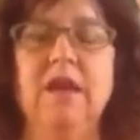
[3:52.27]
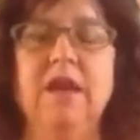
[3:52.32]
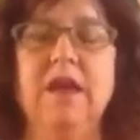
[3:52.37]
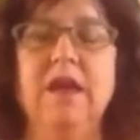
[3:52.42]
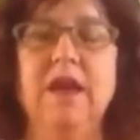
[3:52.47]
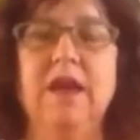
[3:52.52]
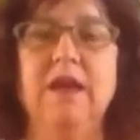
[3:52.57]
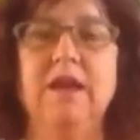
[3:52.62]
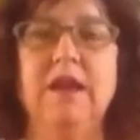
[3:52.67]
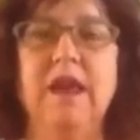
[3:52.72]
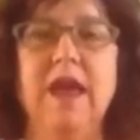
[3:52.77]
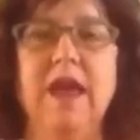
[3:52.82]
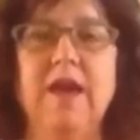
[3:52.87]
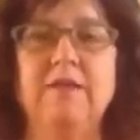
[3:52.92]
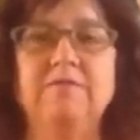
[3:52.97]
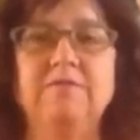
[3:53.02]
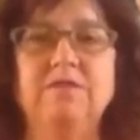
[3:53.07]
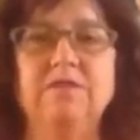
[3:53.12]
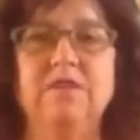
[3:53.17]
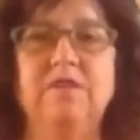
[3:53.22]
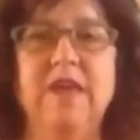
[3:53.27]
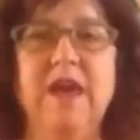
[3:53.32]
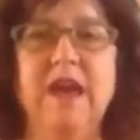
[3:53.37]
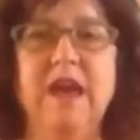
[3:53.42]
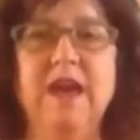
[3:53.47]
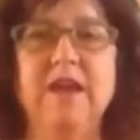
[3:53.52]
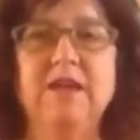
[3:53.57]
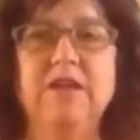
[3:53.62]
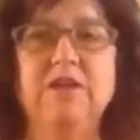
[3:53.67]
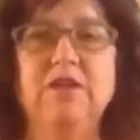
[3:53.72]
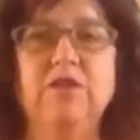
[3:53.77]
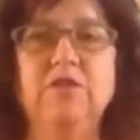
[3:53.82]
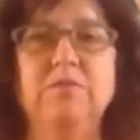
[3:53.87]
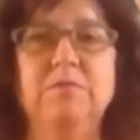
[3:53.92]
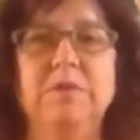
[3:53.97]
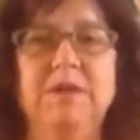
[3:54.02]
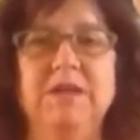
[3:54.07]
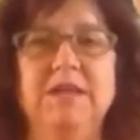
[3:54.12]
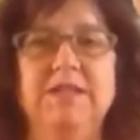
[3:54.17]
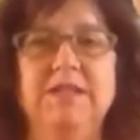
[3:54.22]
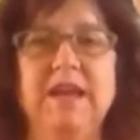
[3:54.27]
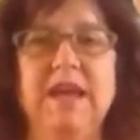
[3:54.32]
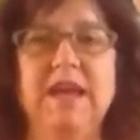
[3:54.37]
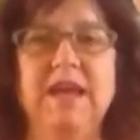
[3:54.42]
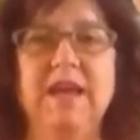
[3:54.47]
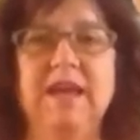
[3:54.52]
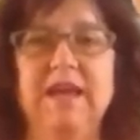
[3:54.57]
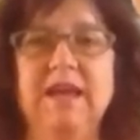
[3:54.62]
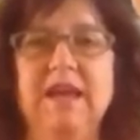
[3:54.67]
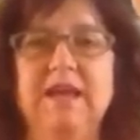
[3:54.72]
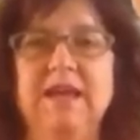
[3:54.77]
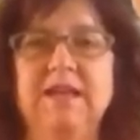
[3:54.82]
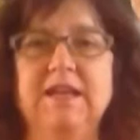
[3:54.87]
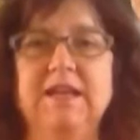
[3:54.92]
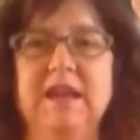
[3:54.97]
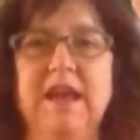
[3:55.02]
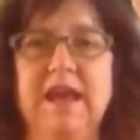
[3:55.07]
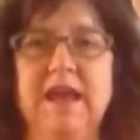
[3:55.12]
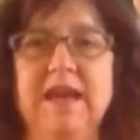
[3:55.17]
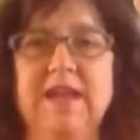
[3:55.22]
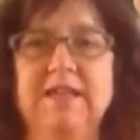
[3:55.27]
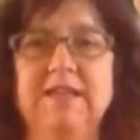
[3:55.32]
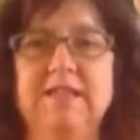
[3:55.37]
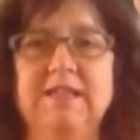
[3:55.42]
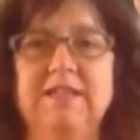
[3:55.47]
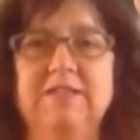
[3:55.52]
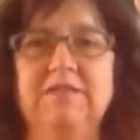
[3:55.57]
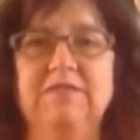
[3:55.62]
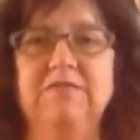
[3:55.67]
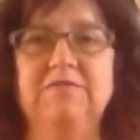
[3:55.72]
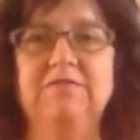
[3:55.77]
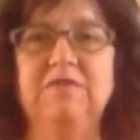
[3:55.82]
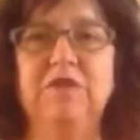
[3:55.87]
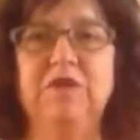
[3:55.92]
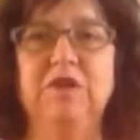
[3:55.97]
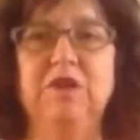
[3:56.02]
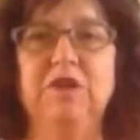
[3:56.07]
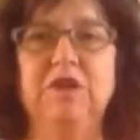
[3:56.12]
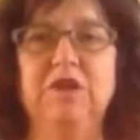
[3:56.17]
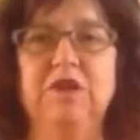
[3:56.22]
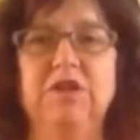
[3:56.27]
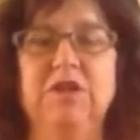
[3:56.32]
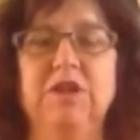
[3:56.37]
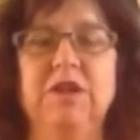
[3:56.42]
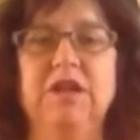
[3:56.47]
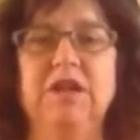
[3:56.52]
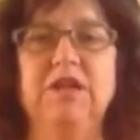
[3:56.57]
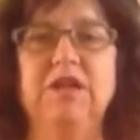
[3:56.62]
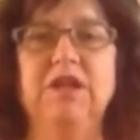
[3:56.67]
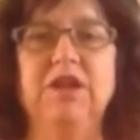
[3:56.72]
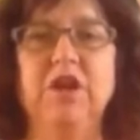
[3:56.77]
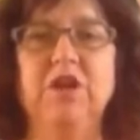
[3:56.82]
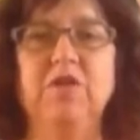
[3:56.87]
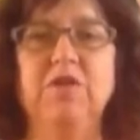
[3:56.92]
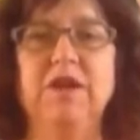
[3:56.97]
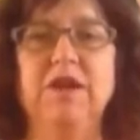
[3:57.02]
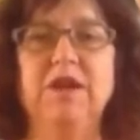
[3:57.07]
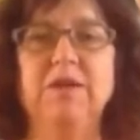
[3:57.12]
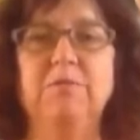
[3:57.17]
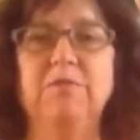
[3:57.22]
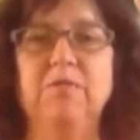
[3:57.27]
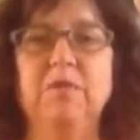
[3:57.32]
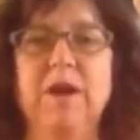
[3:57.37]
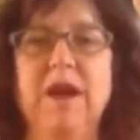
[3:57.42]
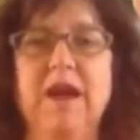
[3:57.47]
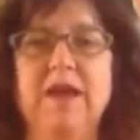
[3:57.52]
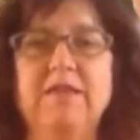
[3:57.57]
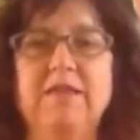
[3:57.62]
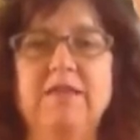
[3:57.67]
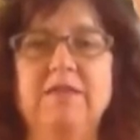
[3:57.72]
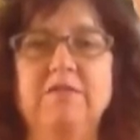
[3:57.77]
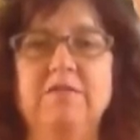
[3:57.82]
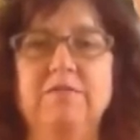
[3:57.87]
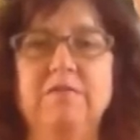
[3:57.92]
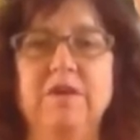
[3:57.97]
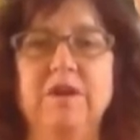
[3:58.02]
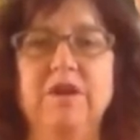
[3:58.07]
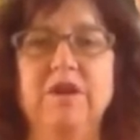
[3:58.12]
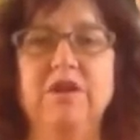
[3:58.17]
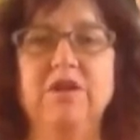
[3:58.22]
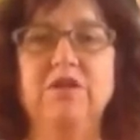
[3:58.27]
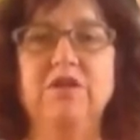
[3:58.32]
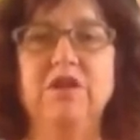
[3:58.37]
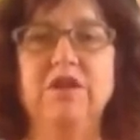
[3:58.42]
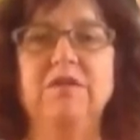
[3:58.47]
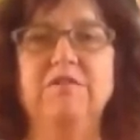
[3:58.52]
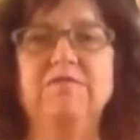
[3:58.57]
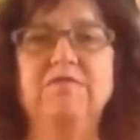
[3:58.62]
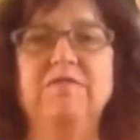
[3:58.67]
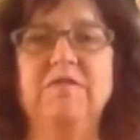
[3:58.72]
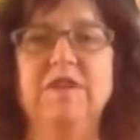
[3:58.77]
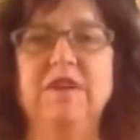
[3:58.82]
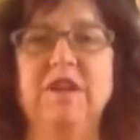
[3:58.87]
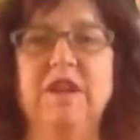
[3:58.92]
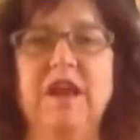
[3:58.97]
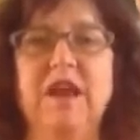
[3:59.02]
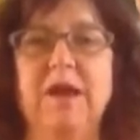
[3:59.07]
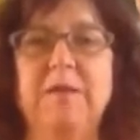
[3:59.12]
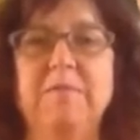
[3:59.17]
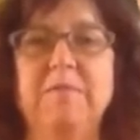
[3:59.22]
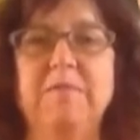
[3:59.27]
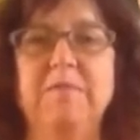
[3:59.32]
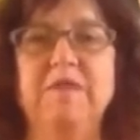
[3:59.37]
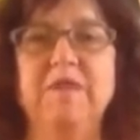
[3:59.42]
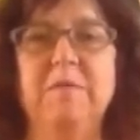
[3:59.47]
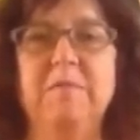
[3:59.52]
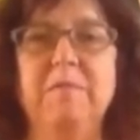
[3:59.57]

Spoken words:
And after that, you'll be taking a nice full yogic breath where you're going to fill up the